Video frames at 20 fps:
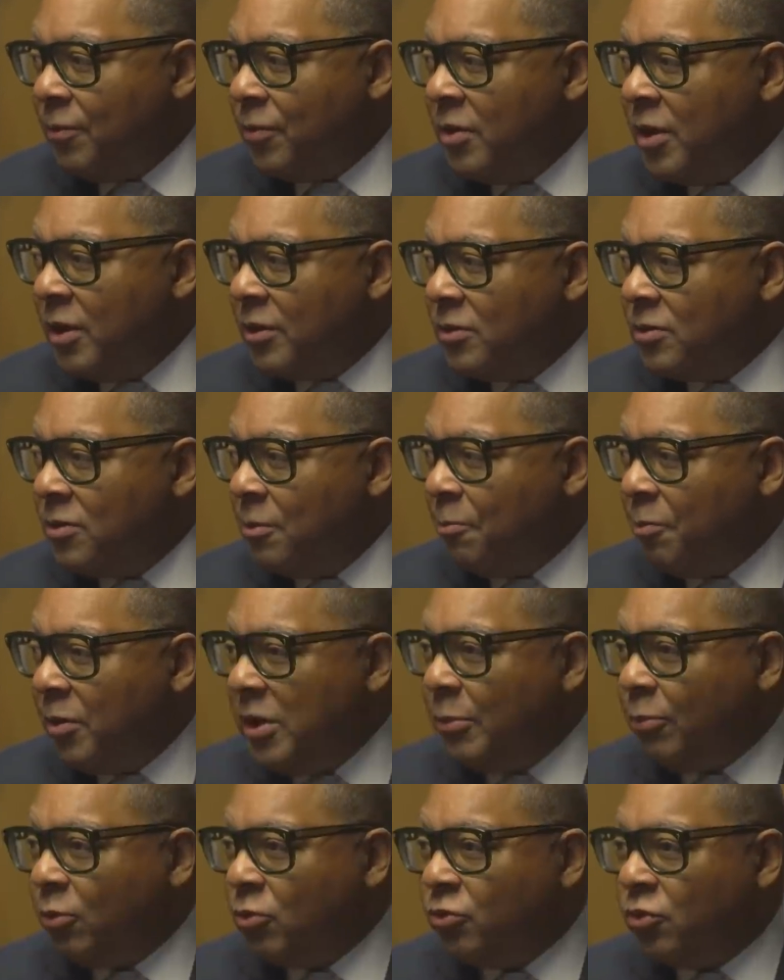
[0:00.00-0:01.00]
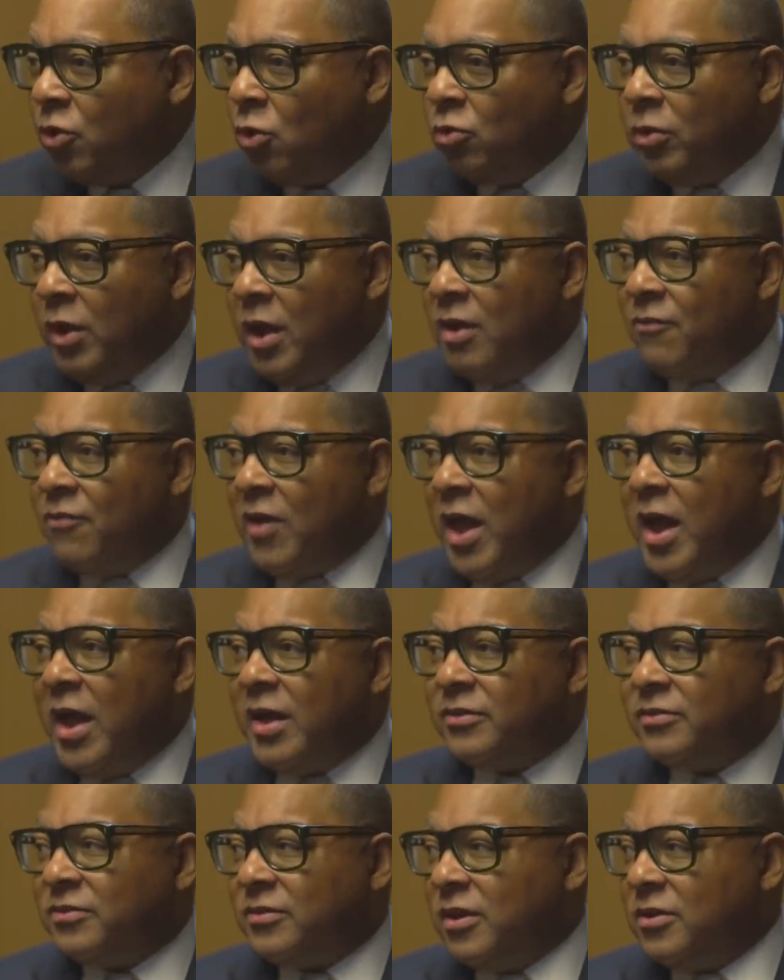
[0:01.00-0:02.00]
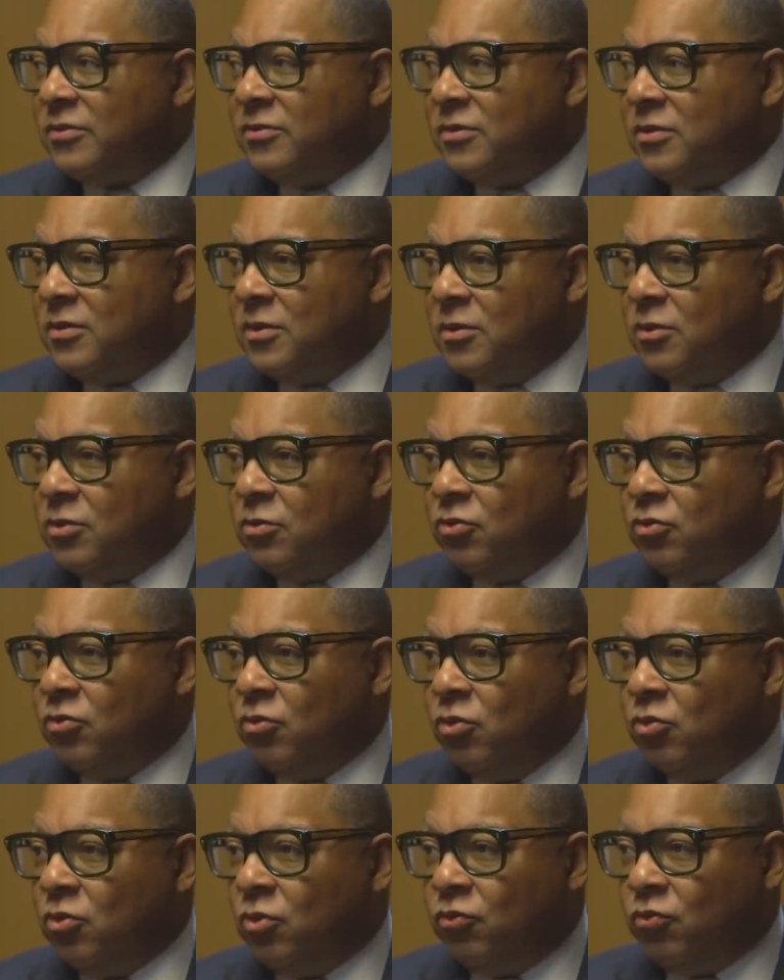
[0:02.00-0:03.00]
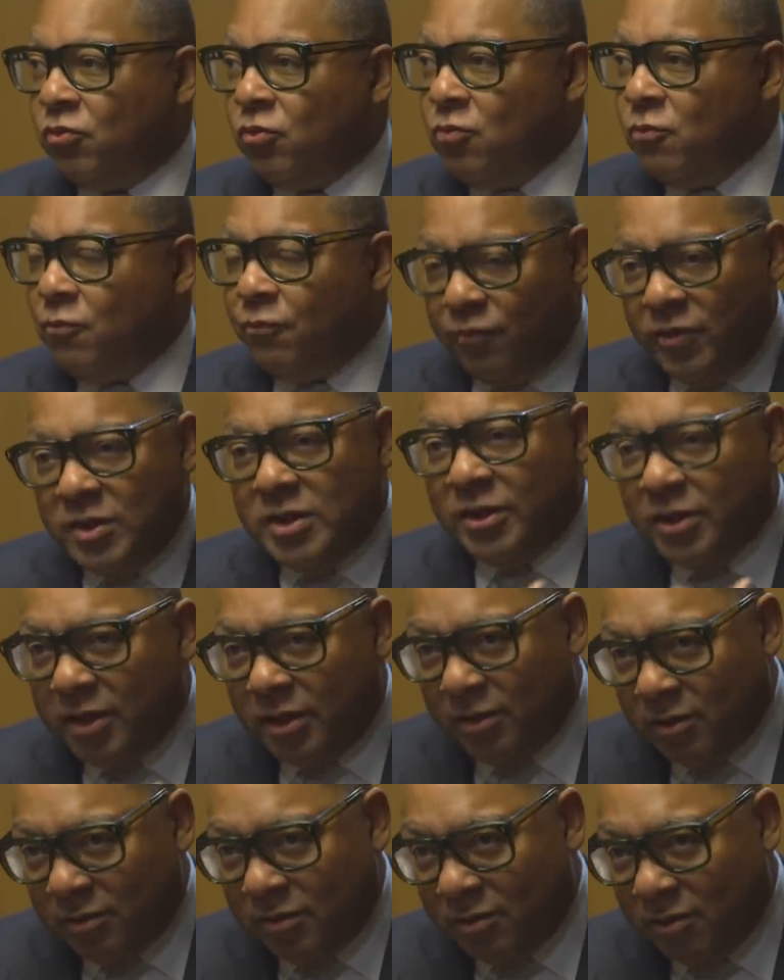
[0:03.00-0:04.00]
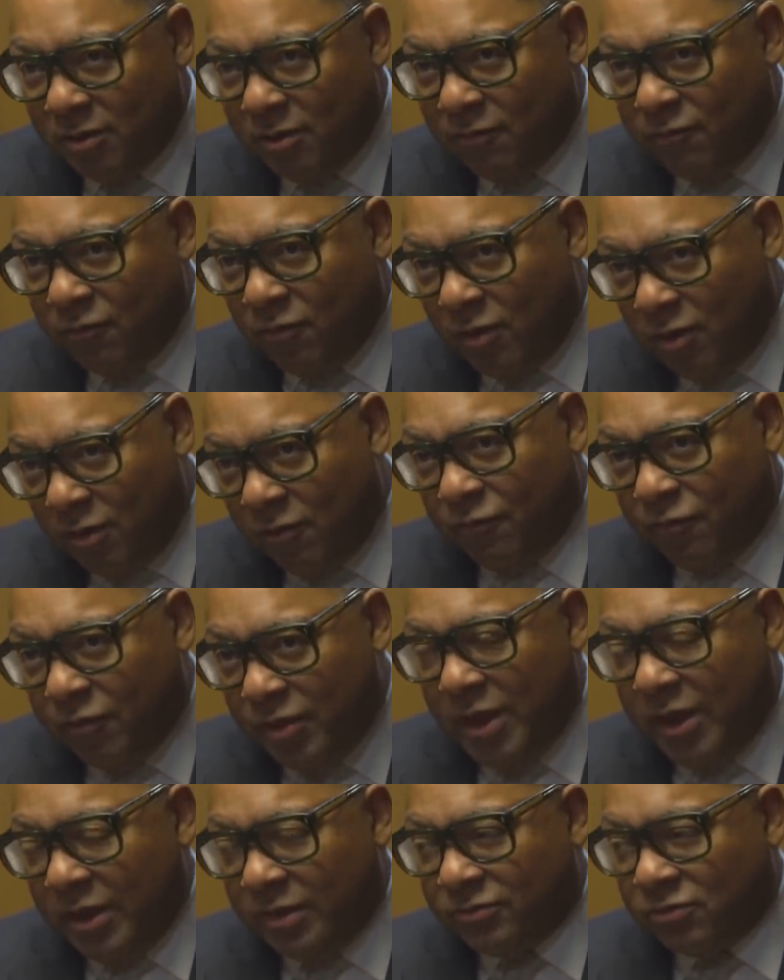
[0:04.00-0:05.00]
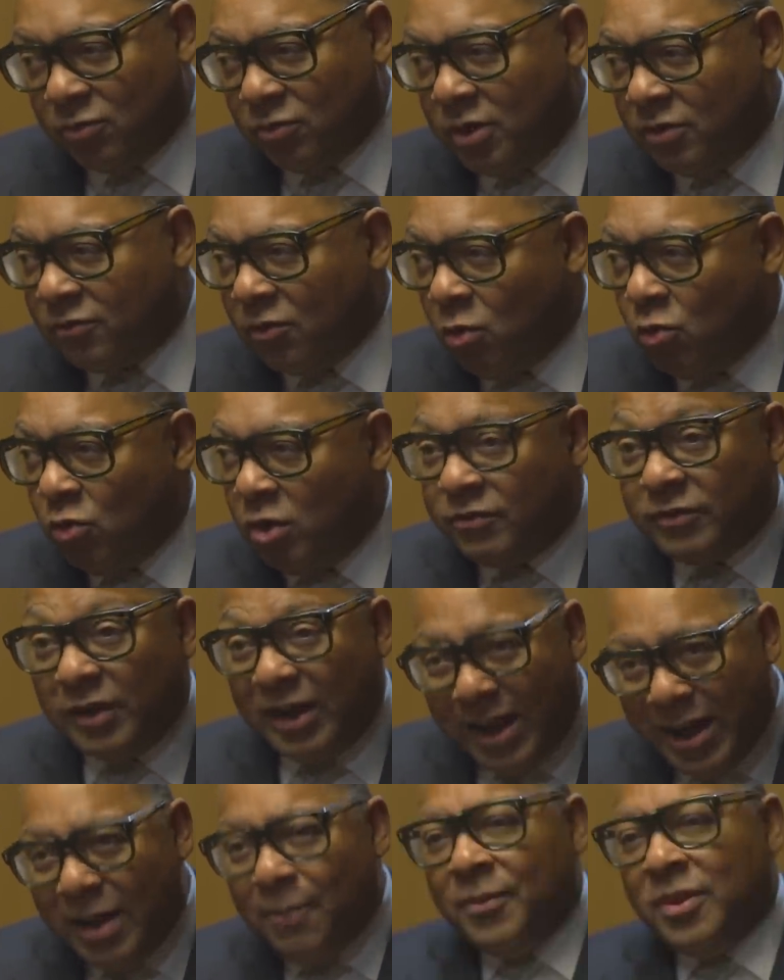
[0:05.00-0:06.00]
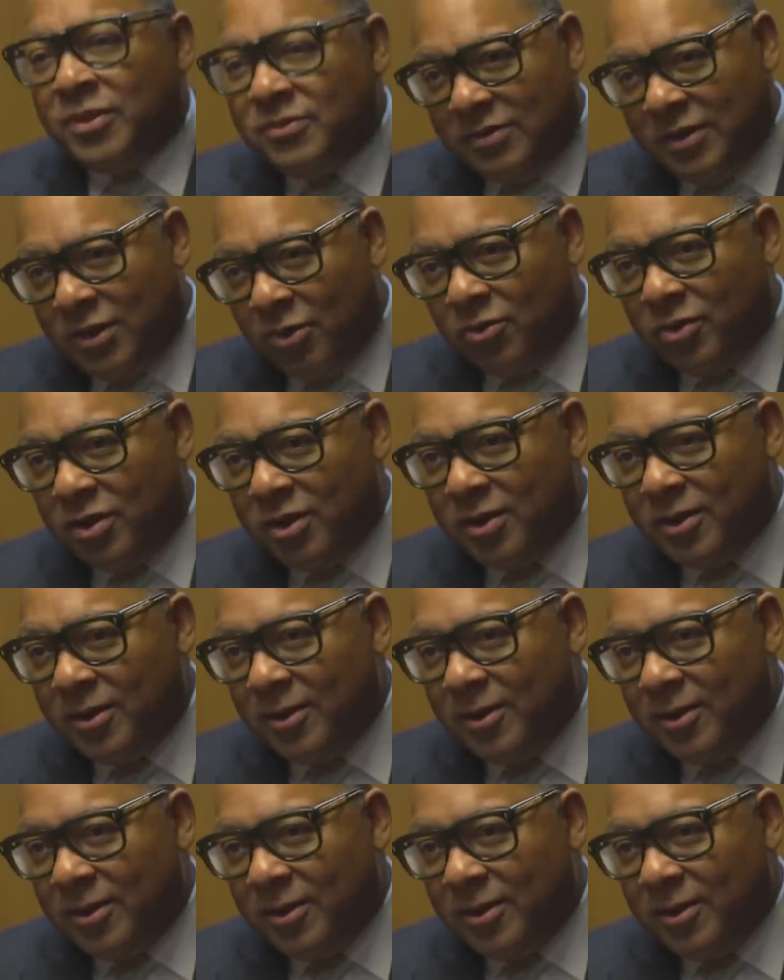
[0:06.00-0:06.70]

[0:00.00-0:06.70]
that the people don't have access to the true feeling of, of things. So there's always a commentary.